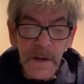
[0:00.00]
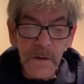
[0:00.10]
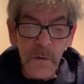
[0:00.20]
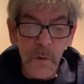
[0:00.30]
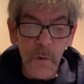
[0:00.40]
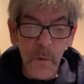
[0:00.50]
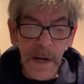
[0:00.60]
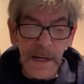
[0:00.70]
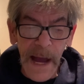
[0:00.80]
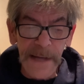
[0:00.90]
who
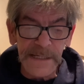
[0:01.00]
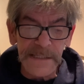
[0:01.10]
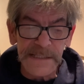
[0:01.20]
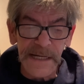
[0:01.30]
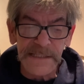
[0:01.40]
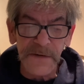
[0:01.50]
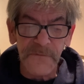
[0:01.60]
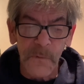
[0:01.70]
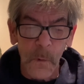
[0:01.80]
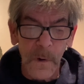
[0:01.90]
in
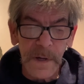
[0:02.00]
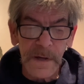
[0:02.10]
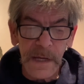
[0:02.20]
1964,